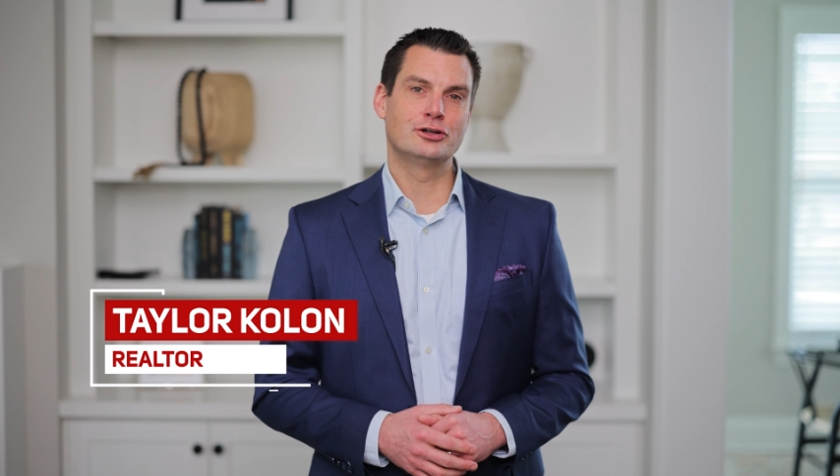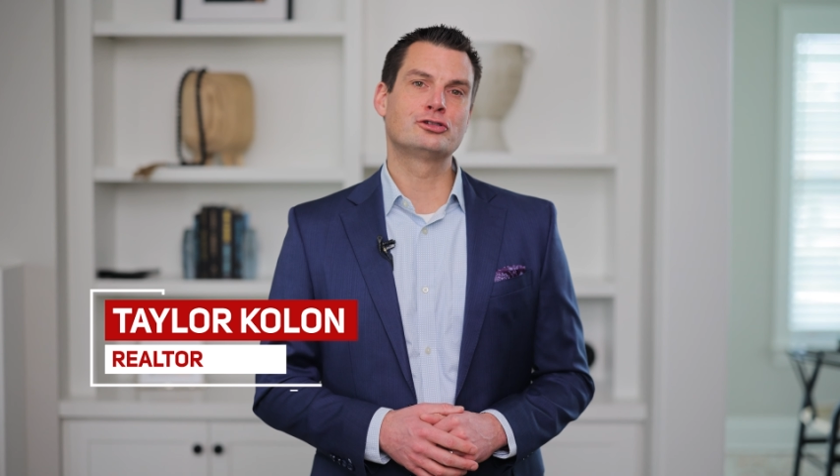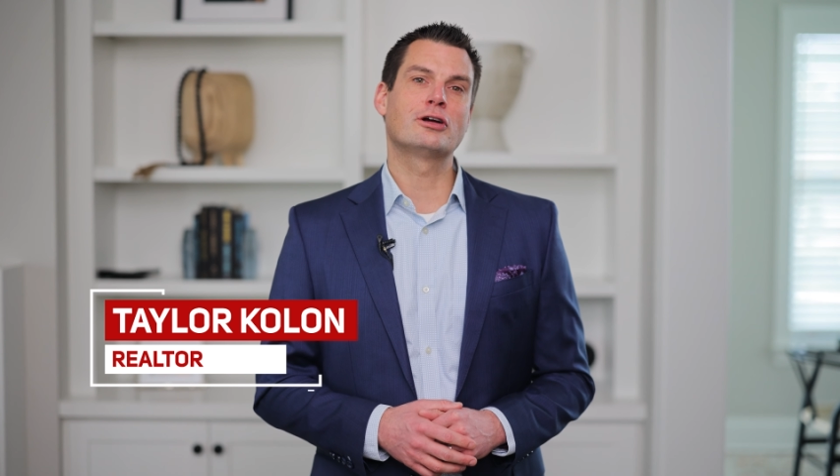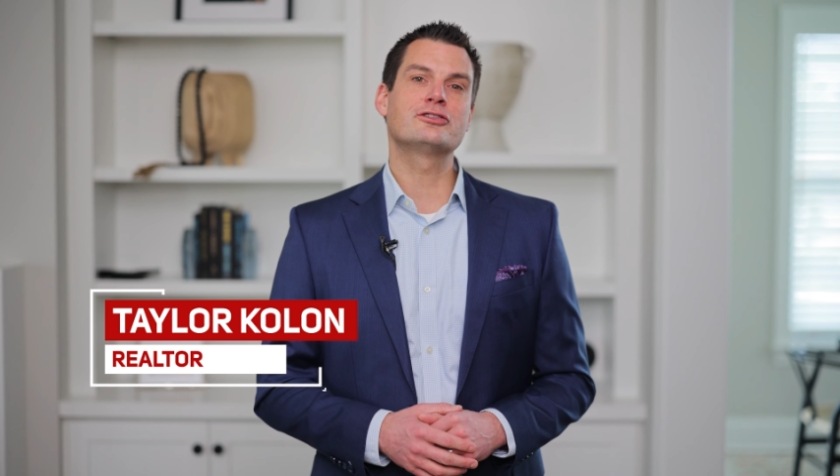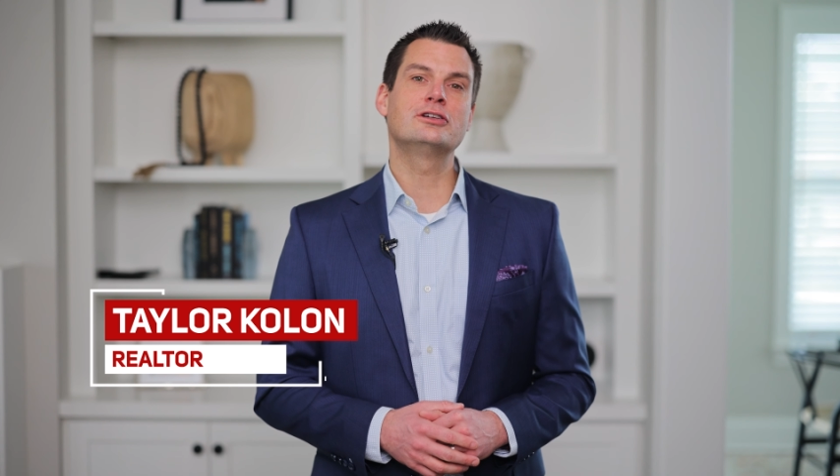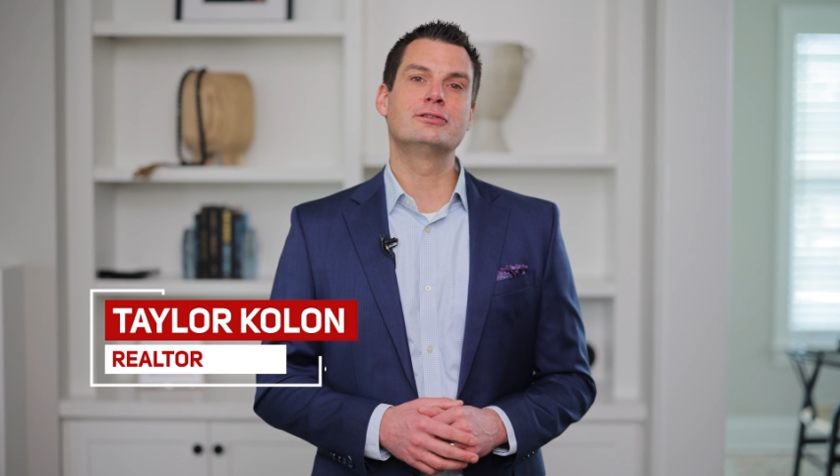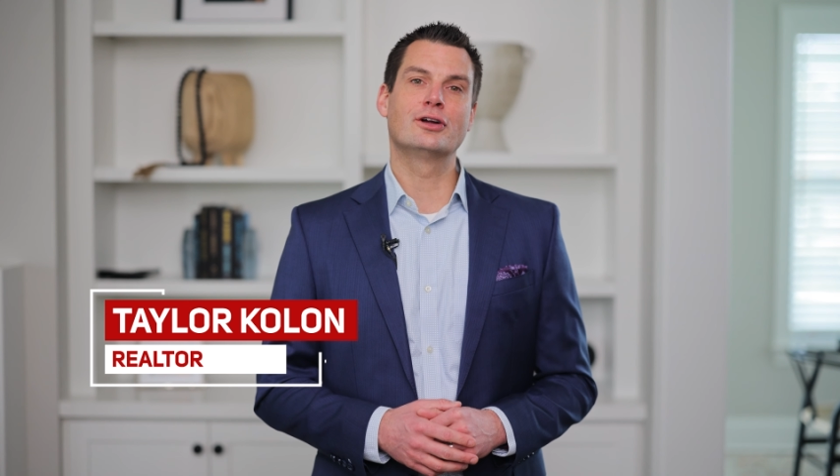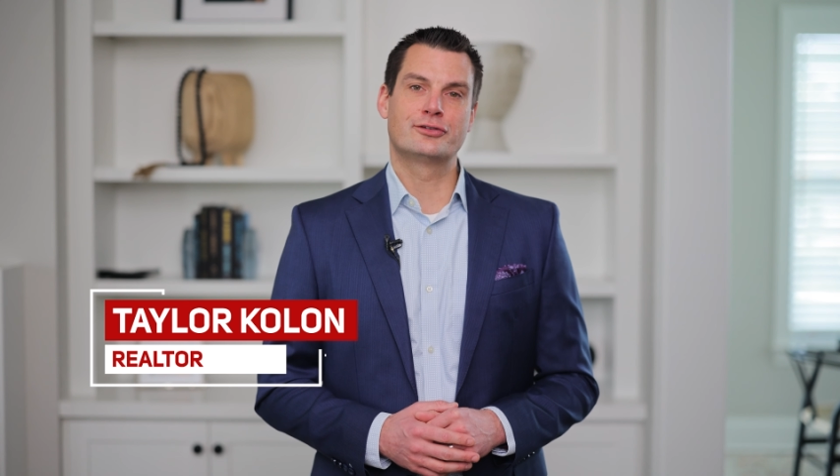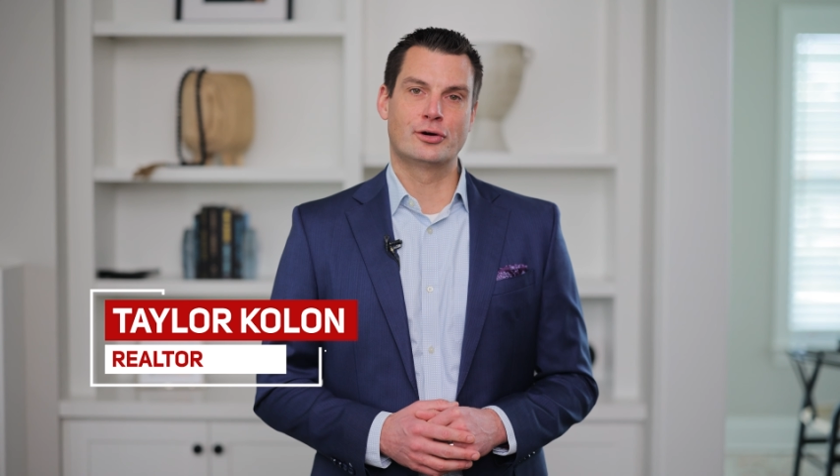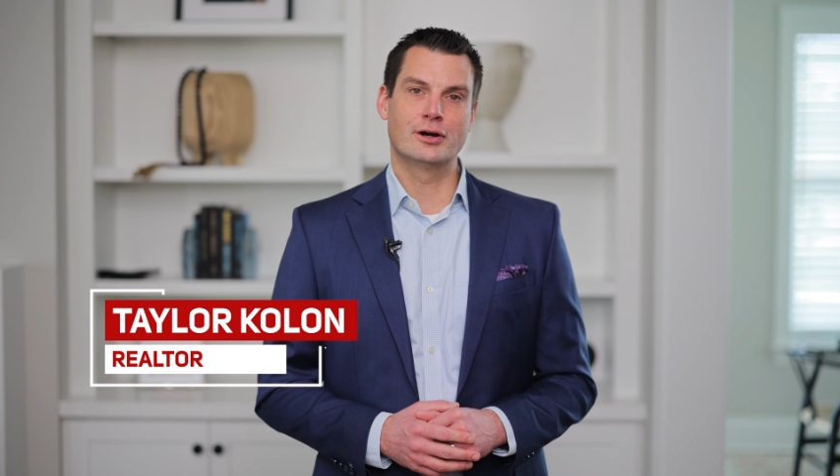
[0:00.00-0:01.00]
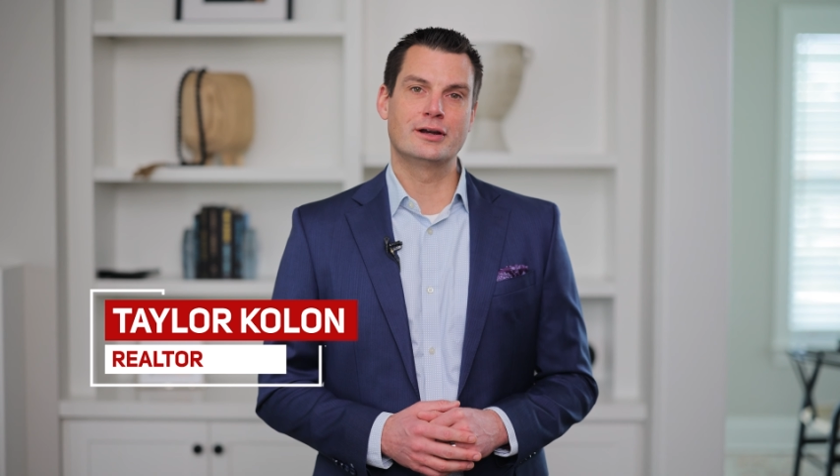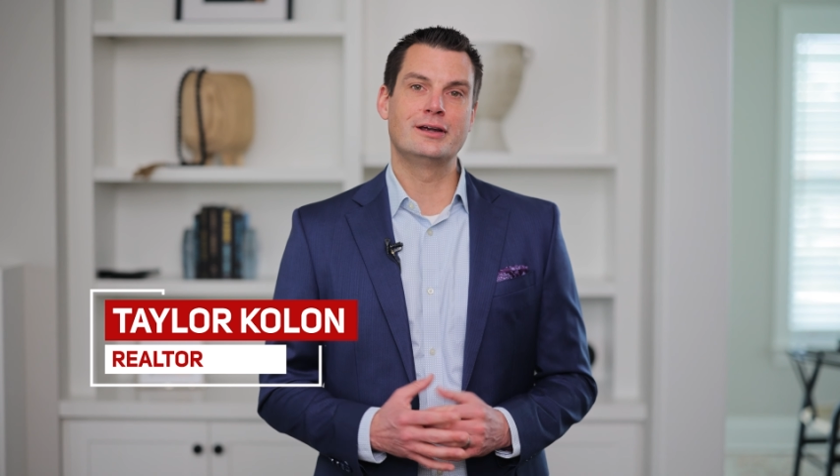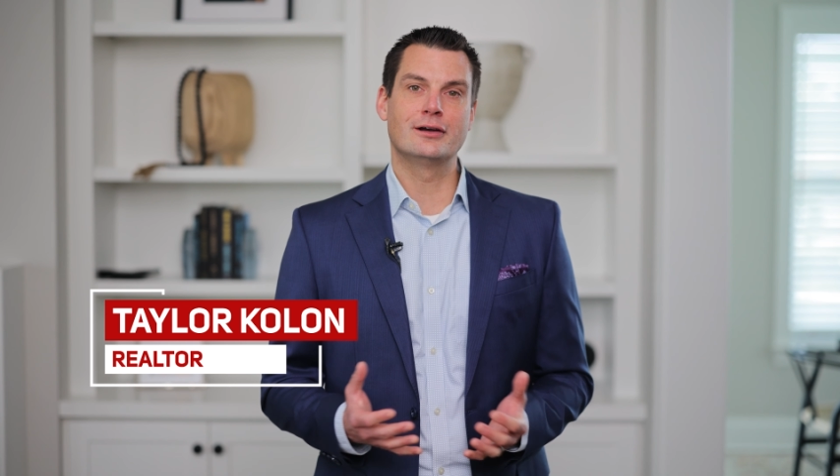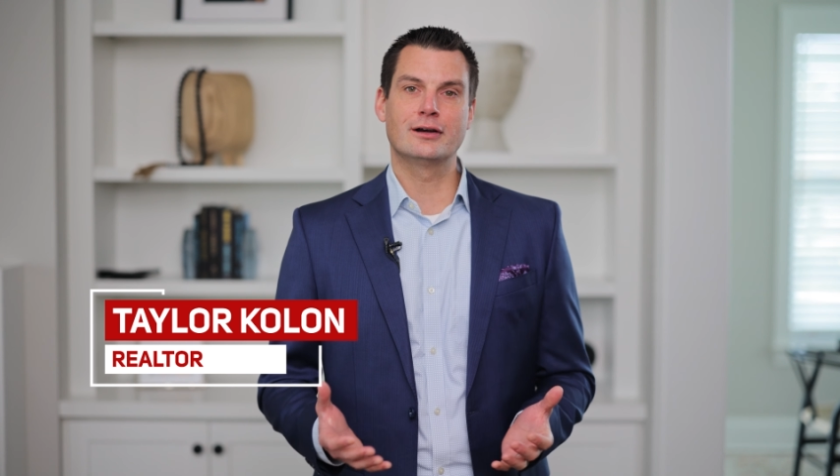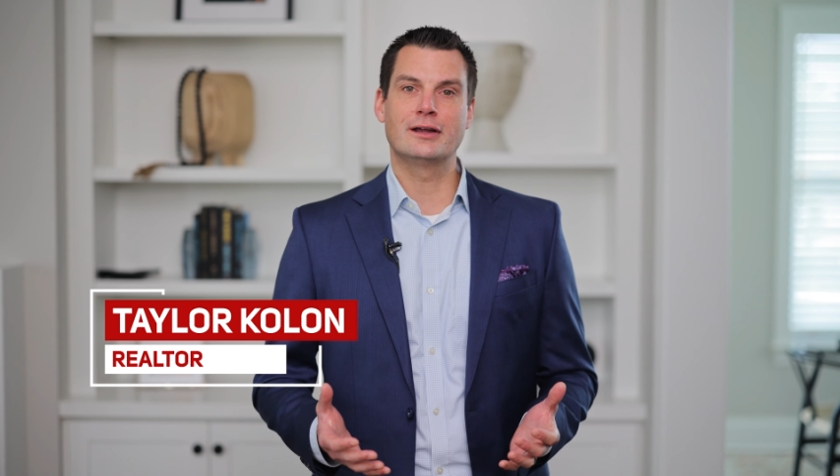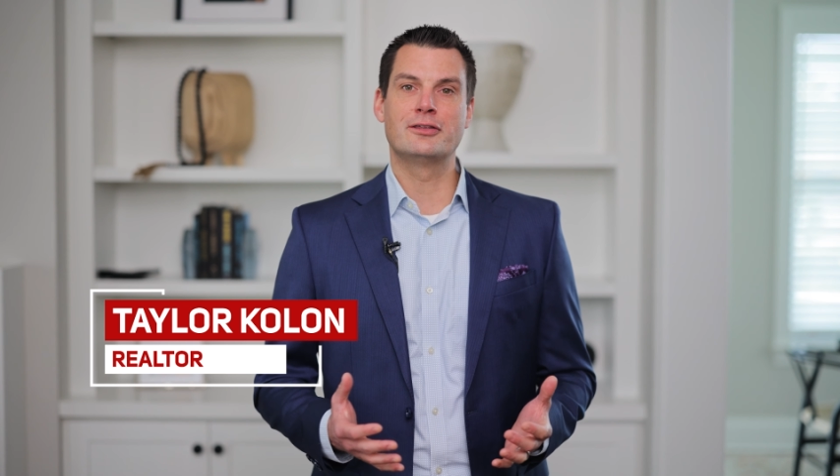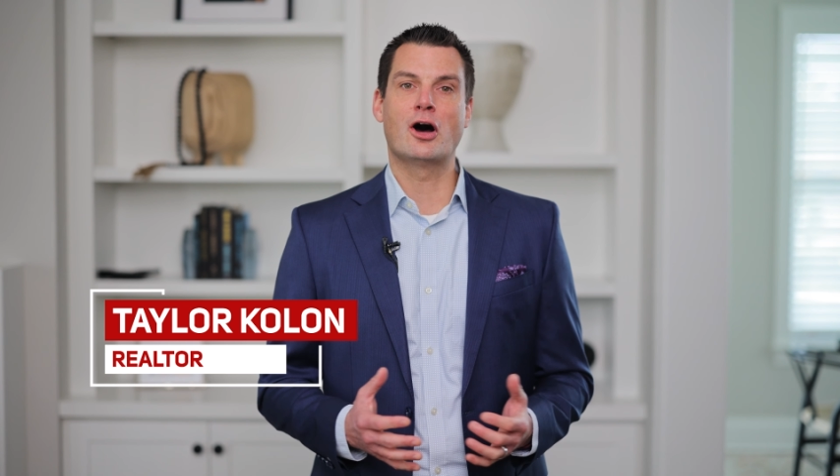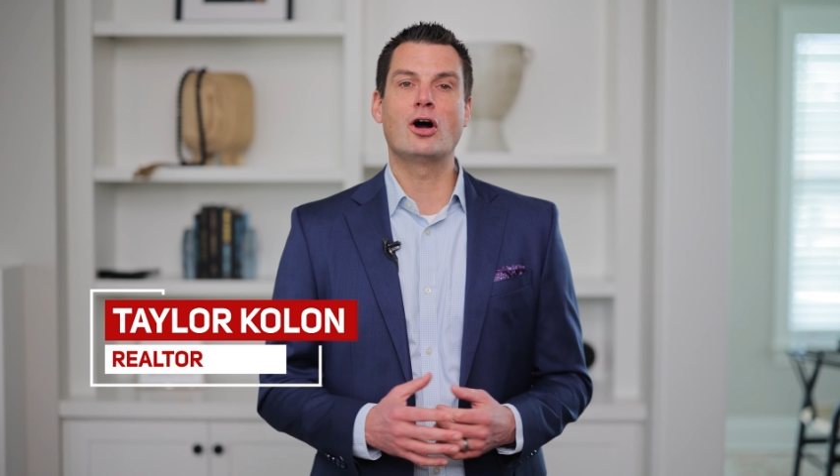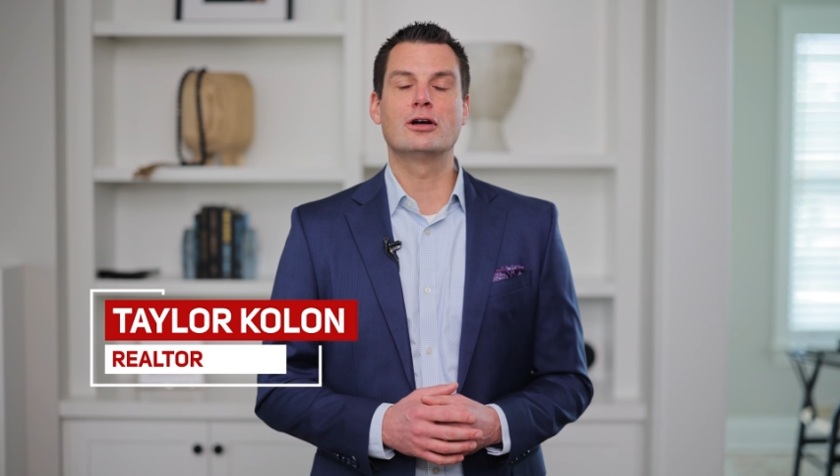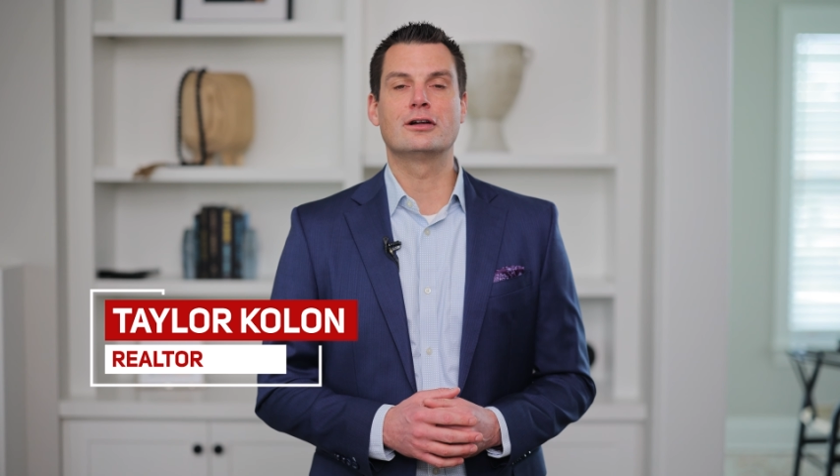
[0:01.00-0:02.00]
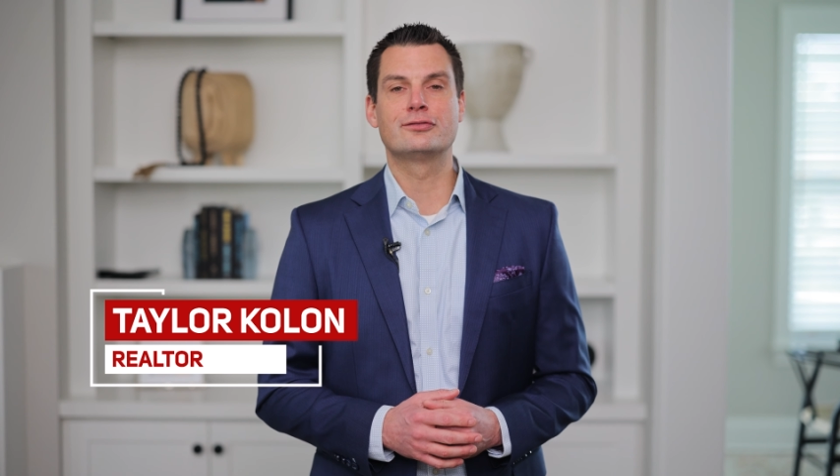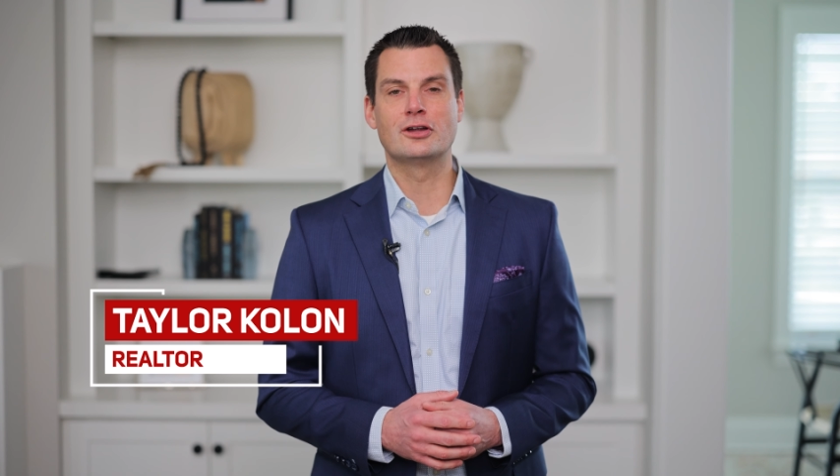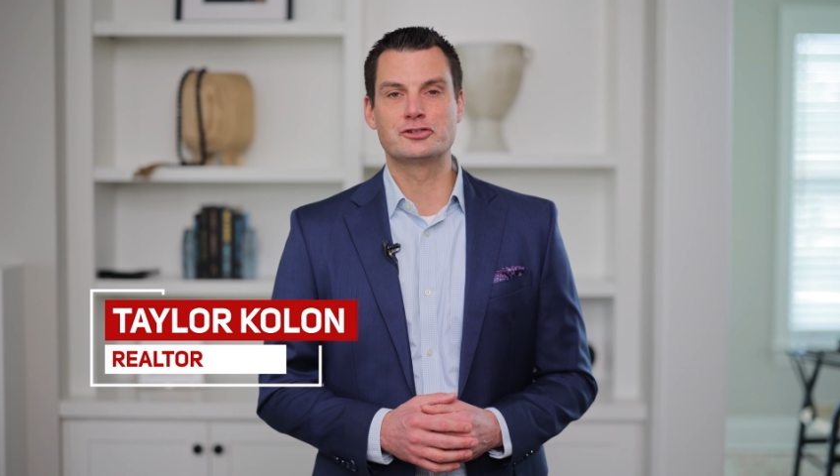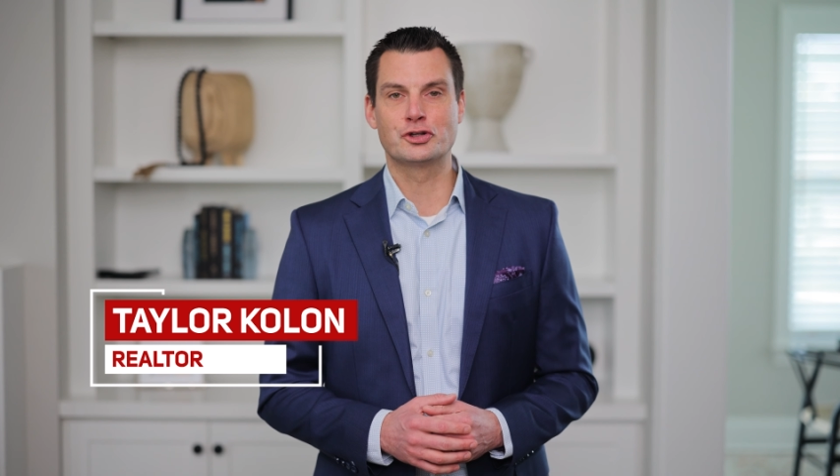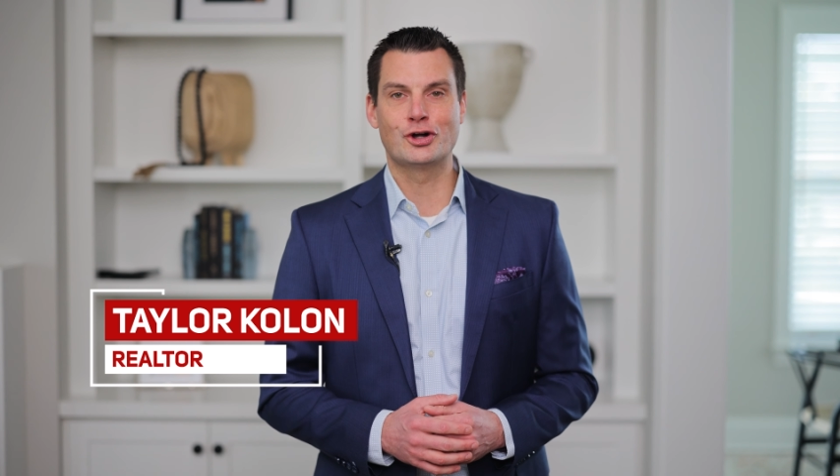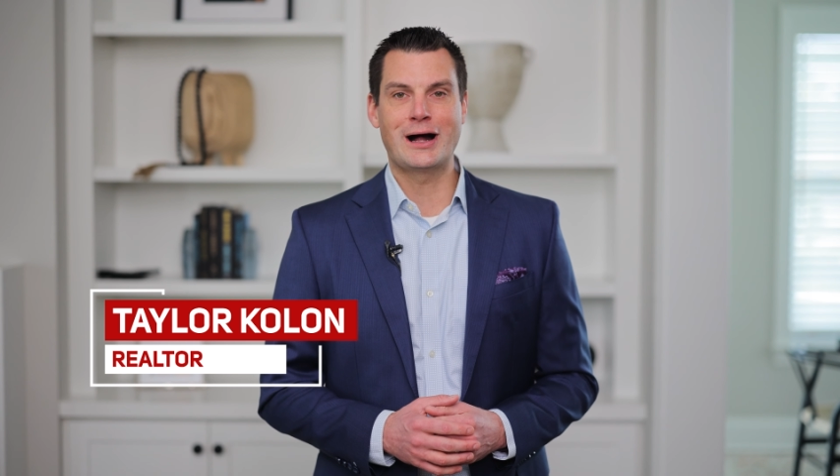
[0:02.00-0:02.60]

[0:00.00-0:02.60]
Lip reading: your trusted realtor here in the heart of Central